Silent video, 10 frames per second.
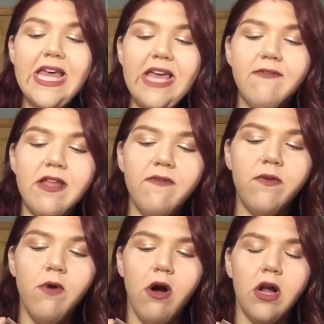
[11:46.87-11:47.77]
Even if
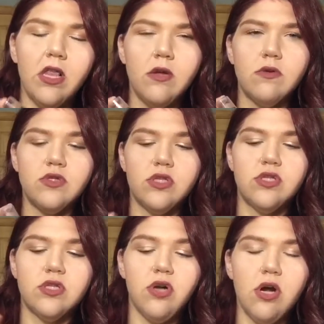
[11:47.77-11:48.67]
you are a little
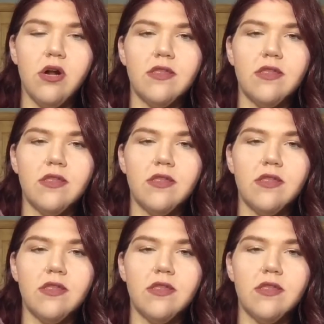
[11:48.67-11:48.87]
darker,